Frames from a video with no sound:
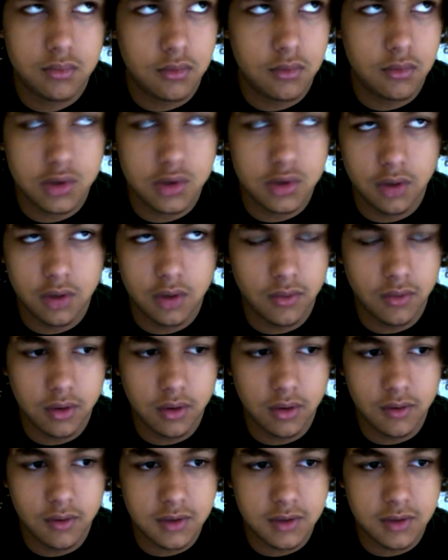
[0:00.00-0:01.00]
solved the
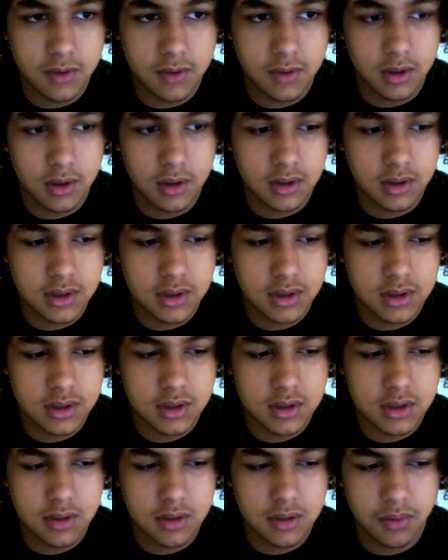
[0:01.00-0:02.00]
riddle of the
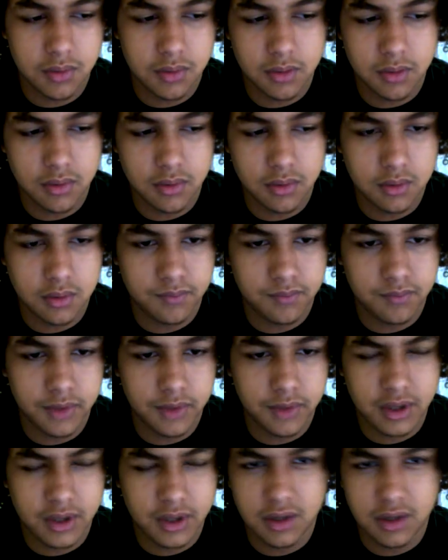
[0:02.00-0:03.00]
Sphinx, the people
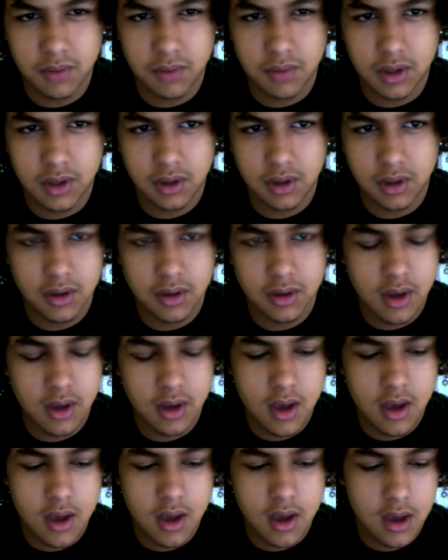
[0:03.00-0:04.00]
elected him king.
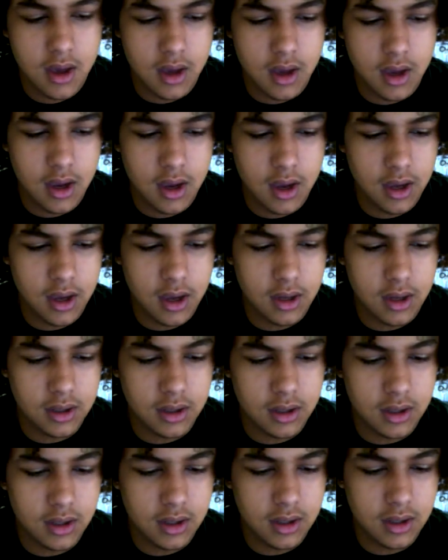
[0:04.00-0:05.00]

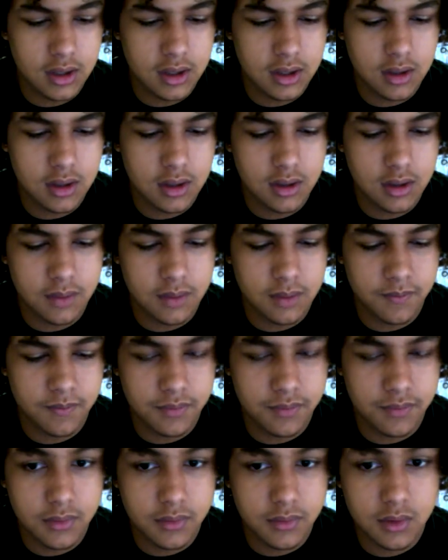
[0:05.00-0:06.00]
And he
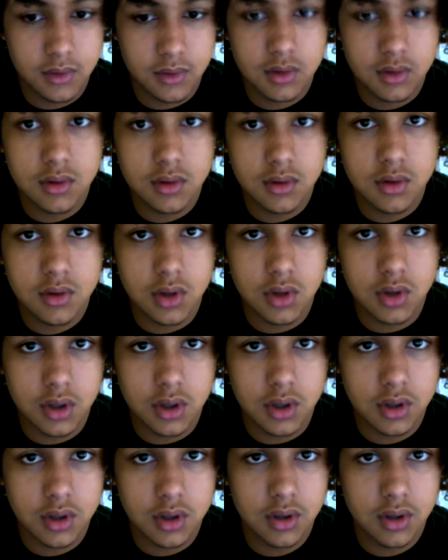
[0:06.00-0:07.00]

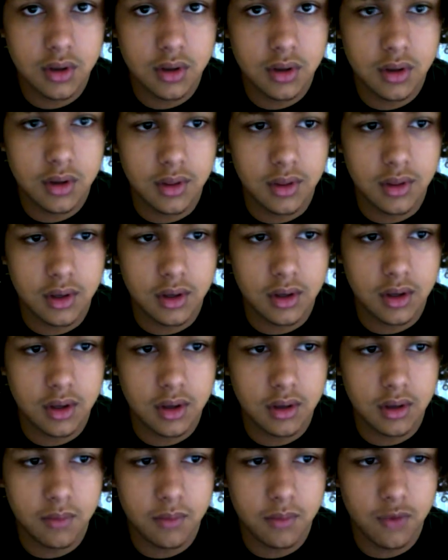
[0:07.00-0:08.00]
took
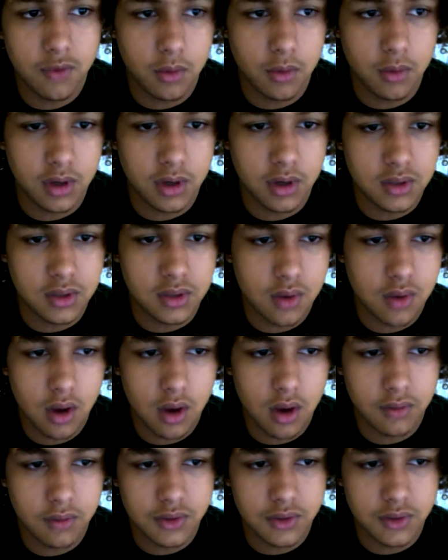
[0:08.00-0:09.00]
the former king's
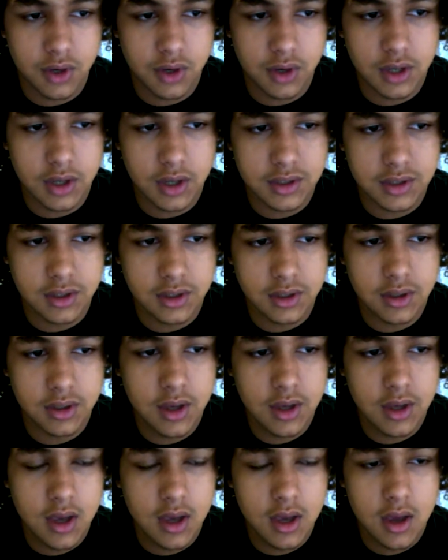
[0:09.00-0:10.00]
wife, Jocasta,
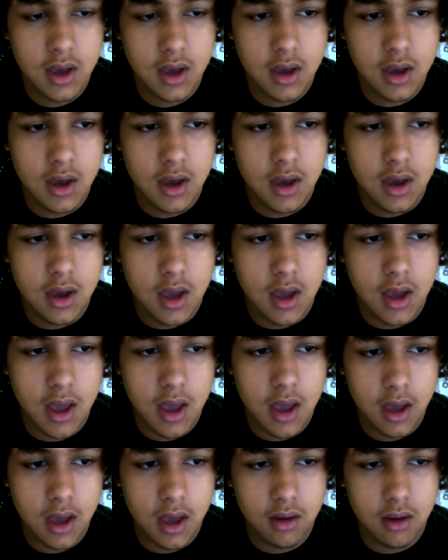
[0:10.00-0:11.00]

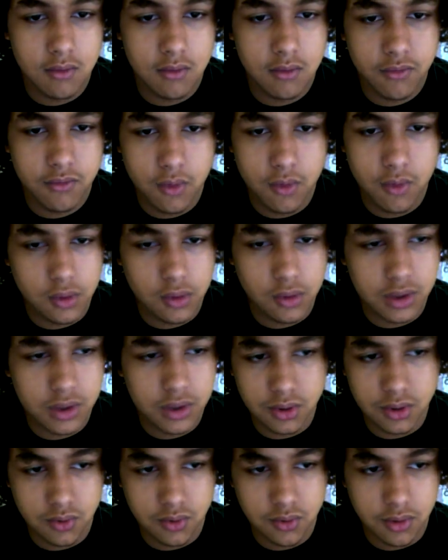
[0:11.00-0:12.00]
had four
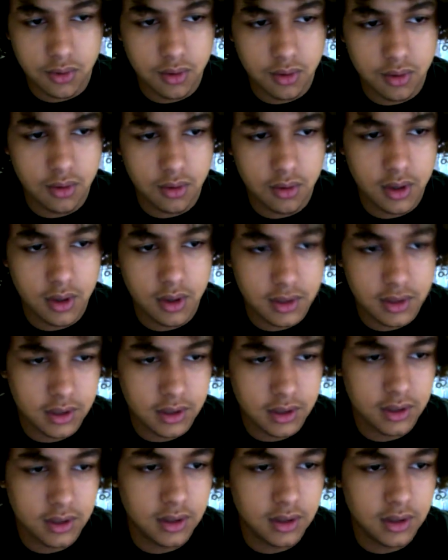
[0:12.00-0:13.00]
children with her,
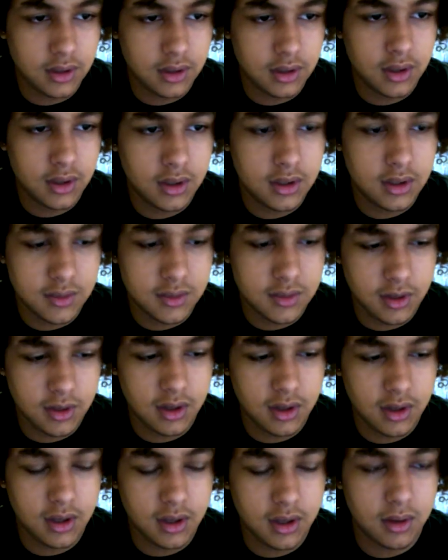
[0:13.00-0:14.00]
Antigone,
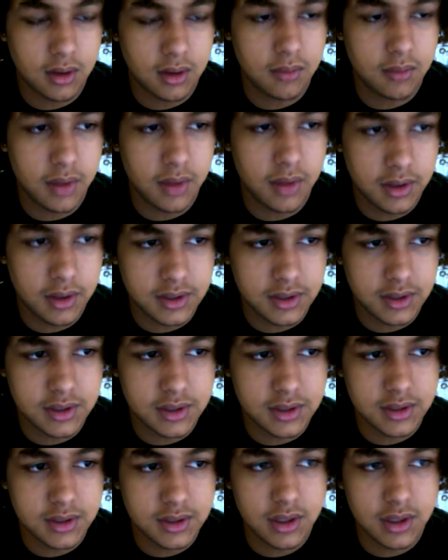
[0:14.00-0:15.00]
Ismene,
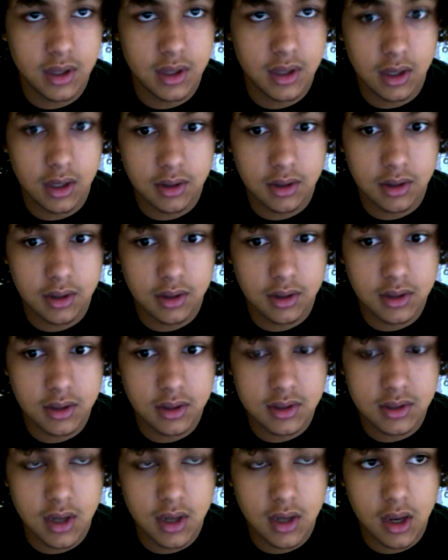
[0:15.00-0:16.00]
Polynices, and
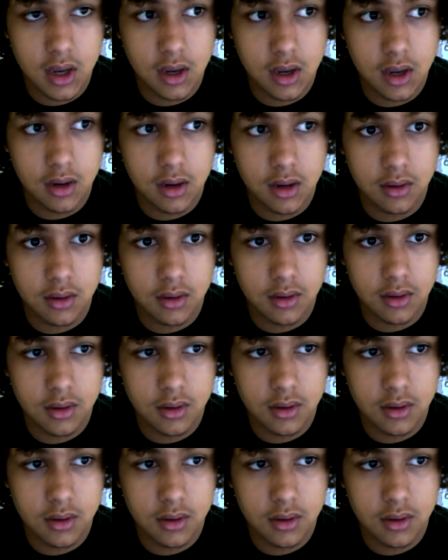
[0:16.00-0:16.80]
Eteocles, and